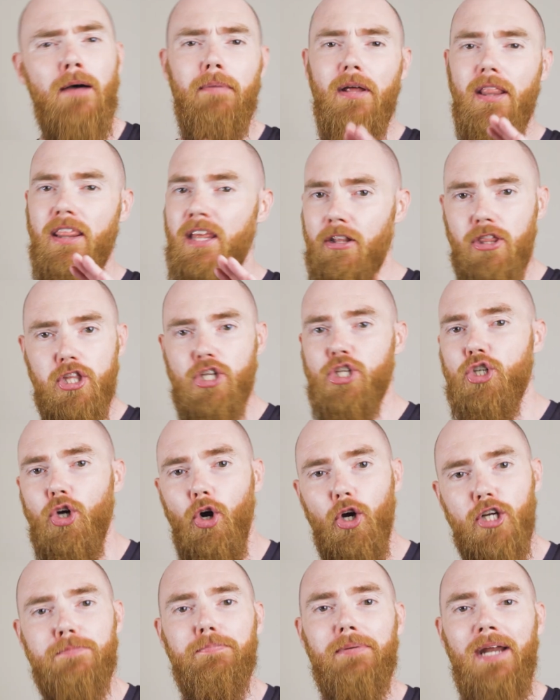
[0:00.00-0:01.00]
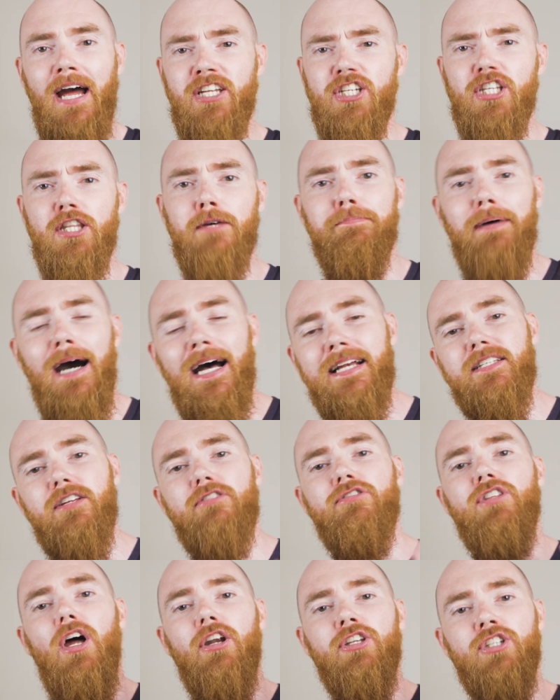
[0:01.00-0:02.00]
but they're the Scottish branch of the
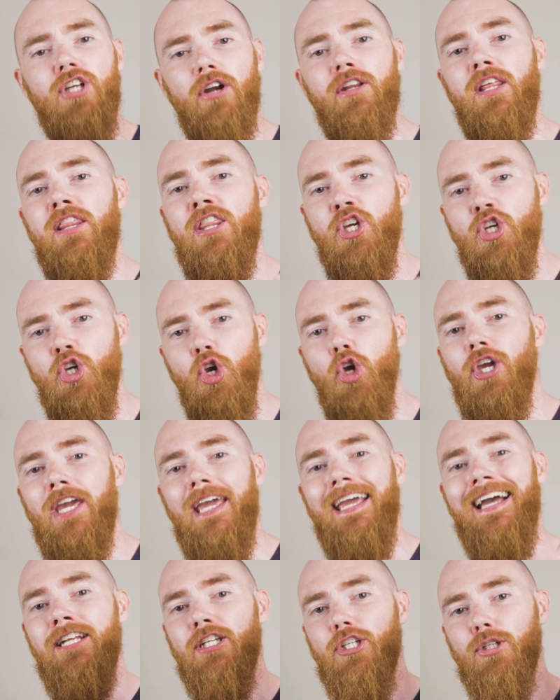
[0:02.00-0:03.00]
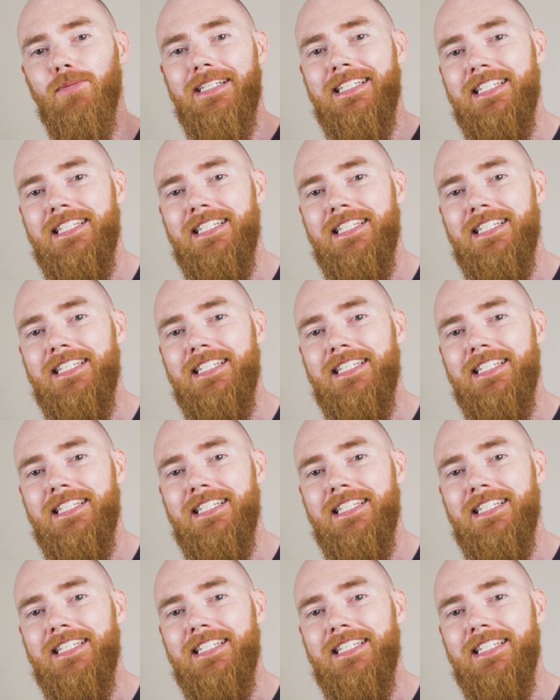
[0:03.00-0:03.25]
bastards that are turning the UK into a